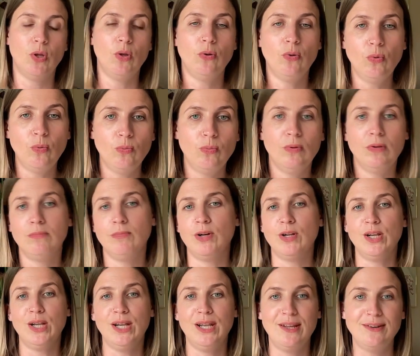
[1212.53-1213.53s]

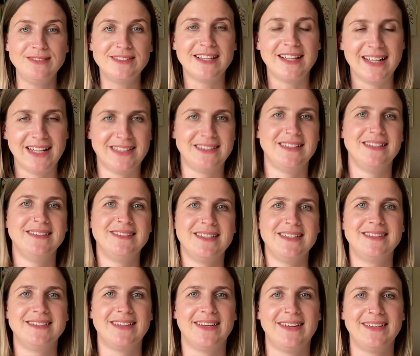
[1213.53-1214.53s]
what loads of the lessons
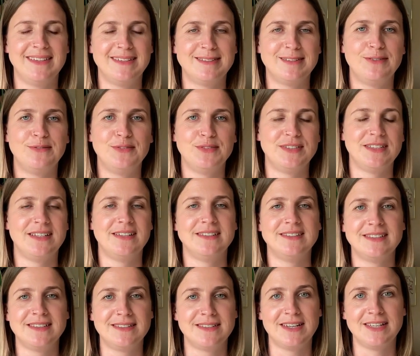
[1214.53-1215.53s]
inside the Soulful Sales
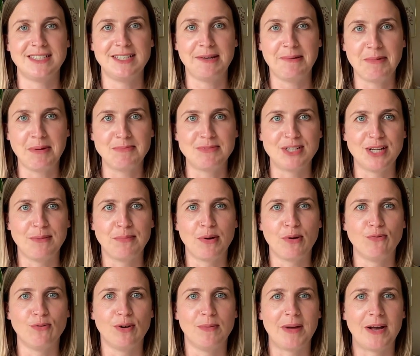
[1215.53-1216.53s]
Society membership
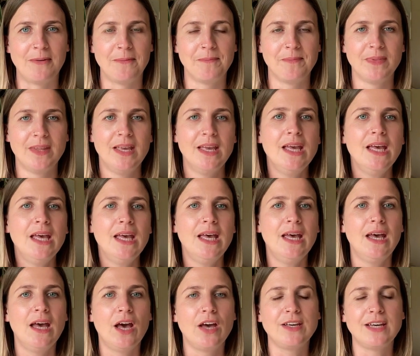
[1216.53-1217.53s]
are all about.
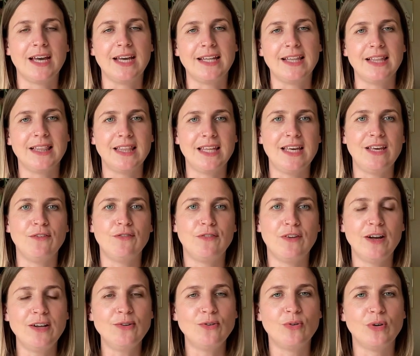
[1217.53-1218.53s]
Okay, the
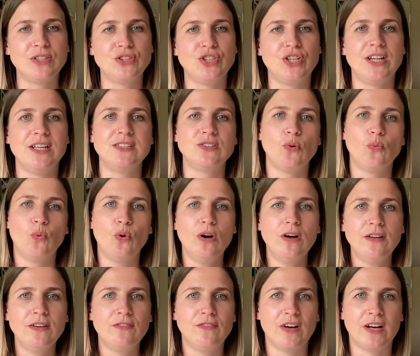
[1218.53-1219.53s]
final question is, what
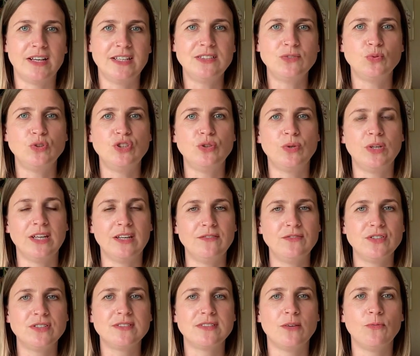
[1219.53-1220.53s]
advice would you give
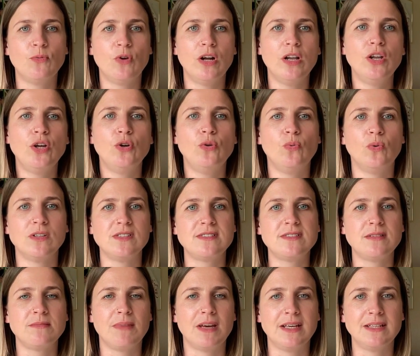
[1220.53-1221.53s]
to someone who wants
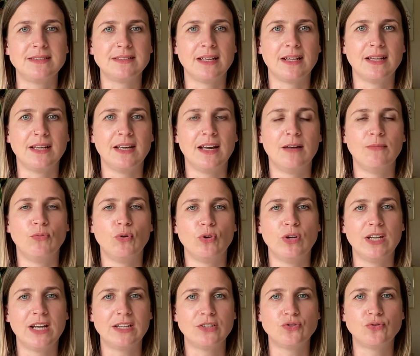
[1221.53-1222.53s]
to make selling a more
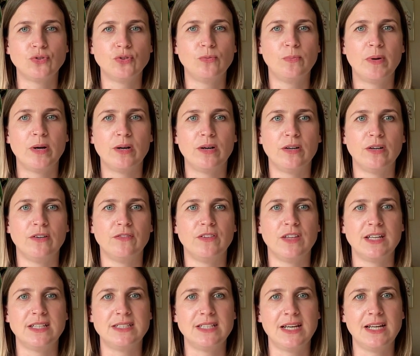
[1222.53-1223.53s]
natural part of
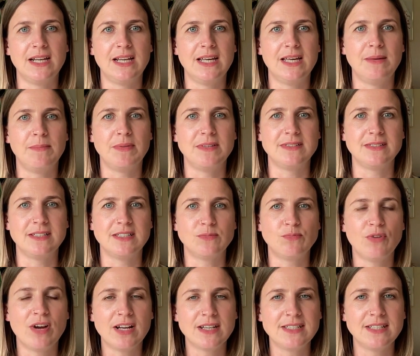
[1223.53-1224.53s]
their daily business
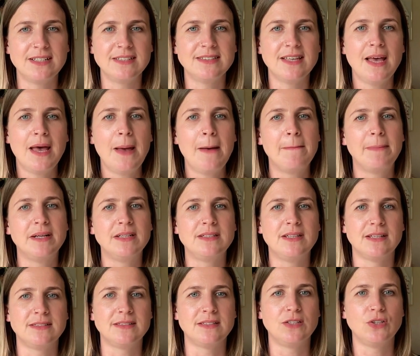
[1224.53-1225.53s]
practice, but
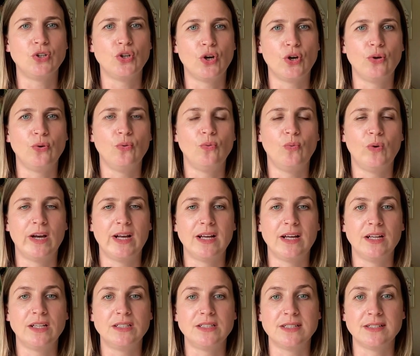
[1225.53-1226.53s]
doesn't know
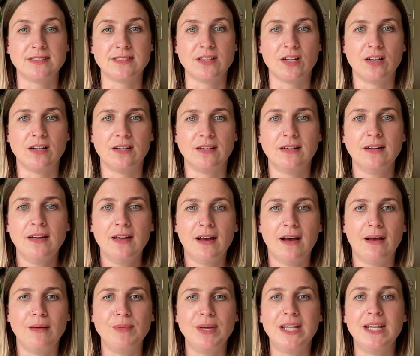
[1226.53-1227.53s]
where to start?
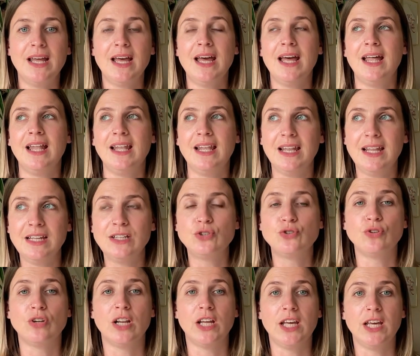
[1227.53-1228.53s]
I mean,
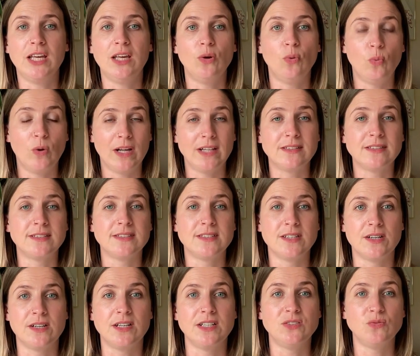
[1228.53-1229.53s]
literally, where to
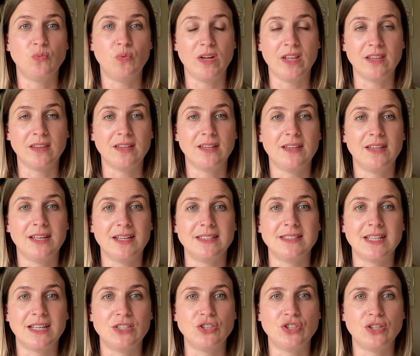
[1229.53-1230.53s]
start is with the
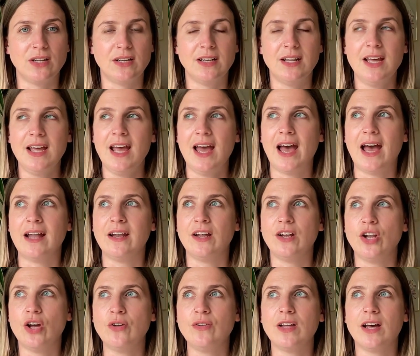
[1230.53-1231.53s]
intention. And I
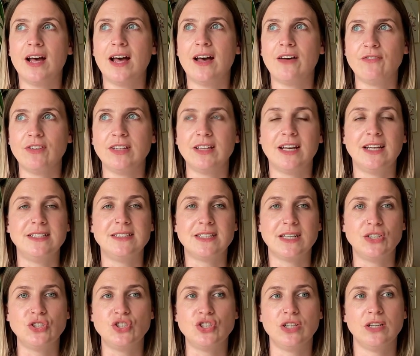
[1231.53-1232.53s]
know that having that
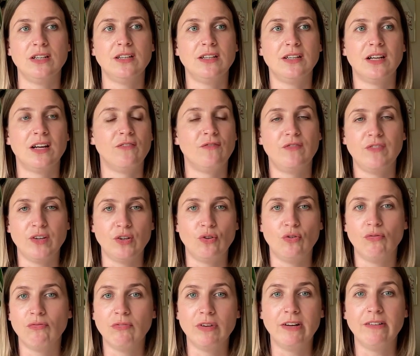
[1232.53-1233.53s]
intention can
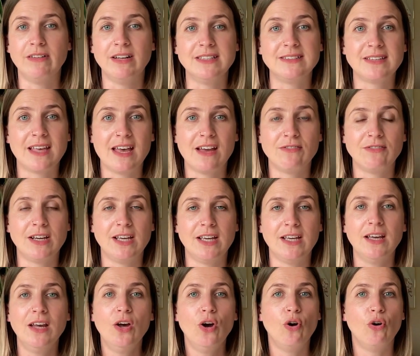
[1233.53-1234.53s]
feel really, really
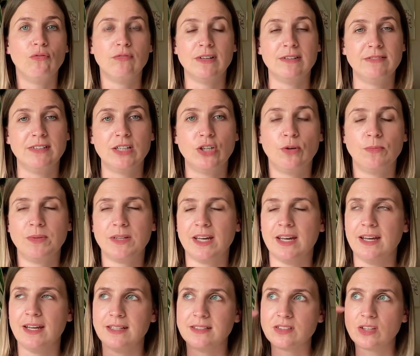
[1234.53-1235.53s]
scary or really, really
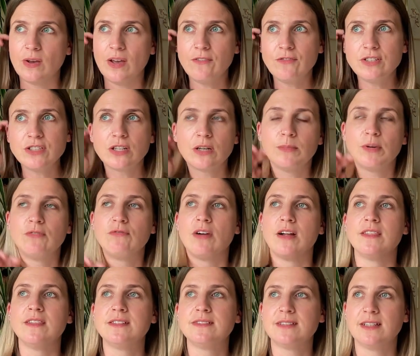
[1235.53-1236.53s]
complicated. So every time I
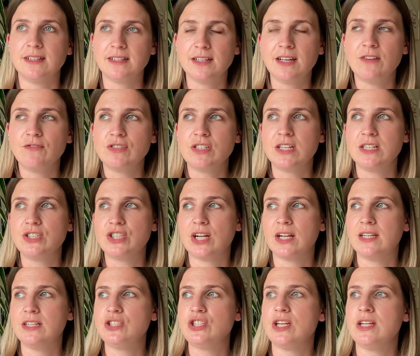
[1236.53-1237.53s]
run the Selling Everyday
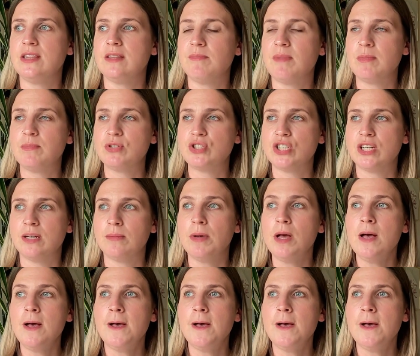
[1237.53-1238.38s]
Challenge in the membership,